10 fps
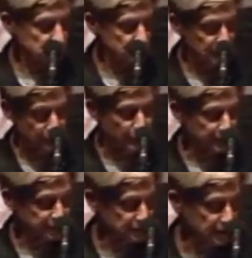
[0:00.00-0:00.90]
the
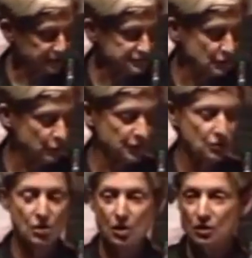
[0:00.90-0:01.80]
embodied lives that we
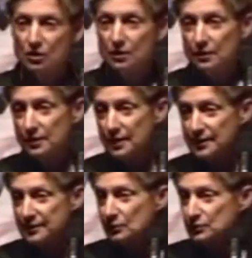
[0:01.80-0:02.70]
are
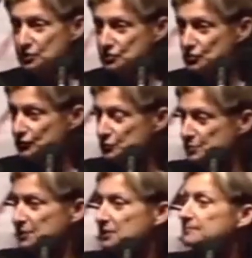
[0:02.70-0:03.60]
and that we deserve to be.